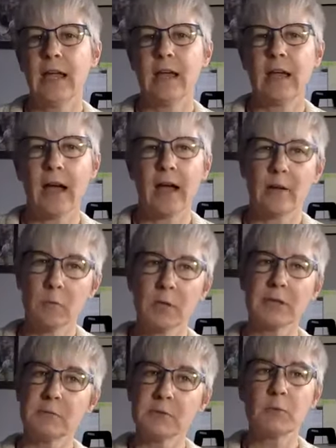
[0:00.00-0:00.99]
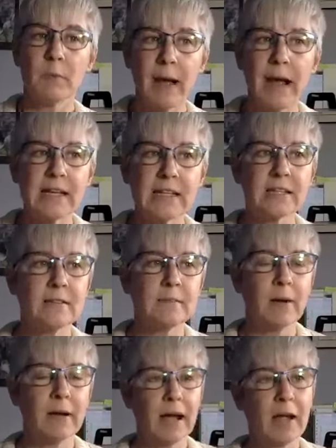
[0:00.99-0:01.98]
I was reminded
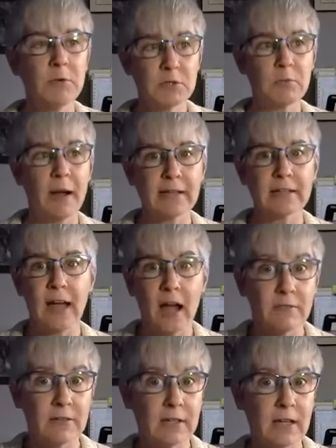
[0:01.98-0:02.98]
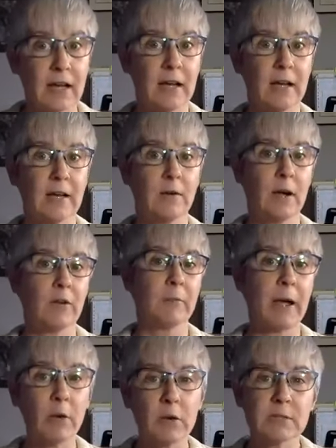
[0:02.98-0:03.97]
of it out of
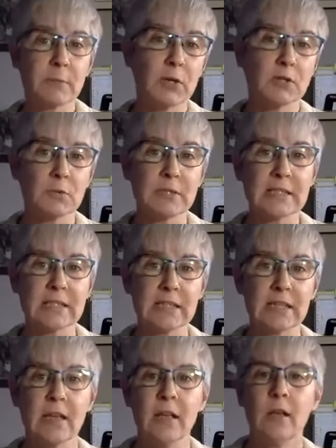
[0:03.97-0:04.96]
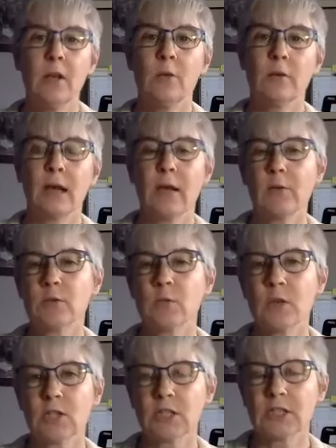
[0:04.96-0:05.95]
my own experience recently when I was
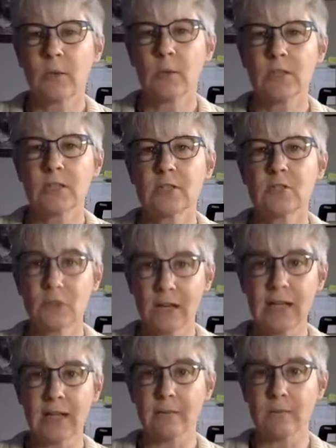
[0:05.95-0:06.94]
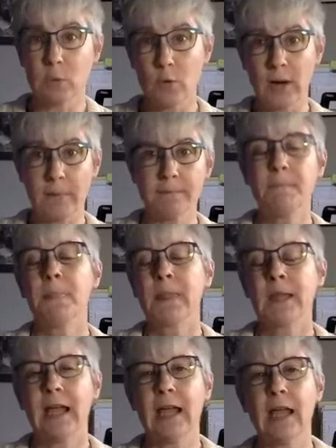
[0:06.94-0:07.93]
watching someone's training program.
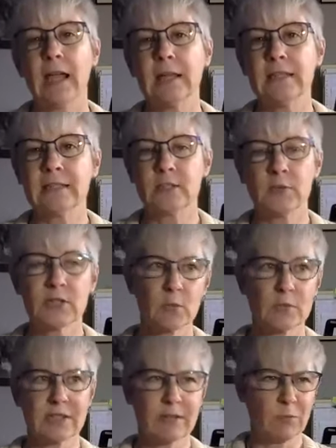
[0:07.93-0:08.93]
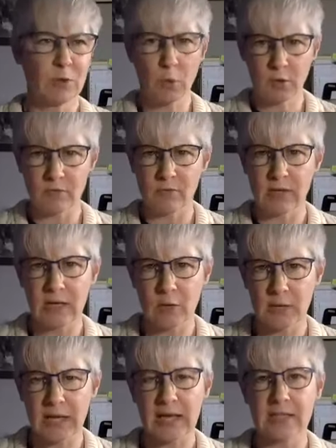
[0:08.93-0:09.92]
And so this was a recorded video
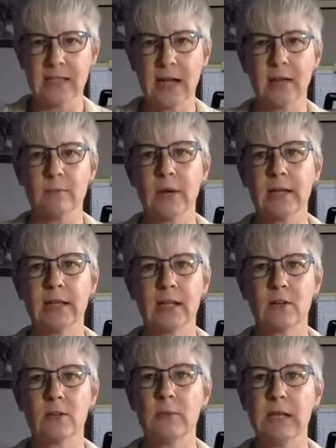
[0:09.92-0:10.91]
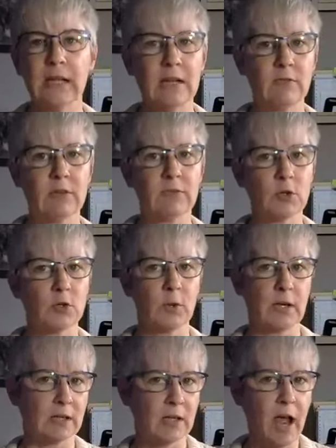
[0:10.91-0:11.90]
they had done, but it could be even if you're
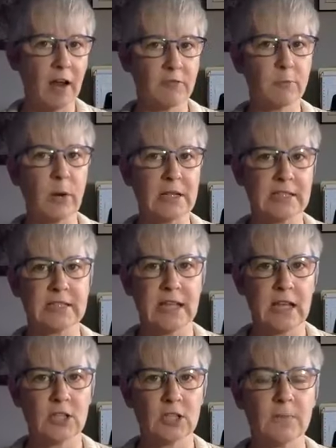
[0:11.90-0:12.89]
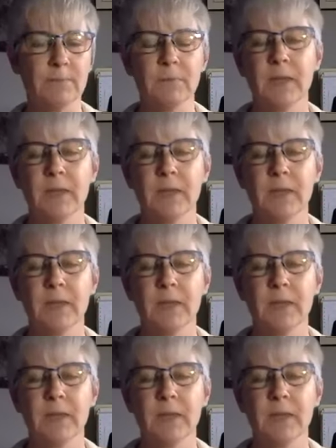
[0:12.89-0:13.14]
doing a live presentation.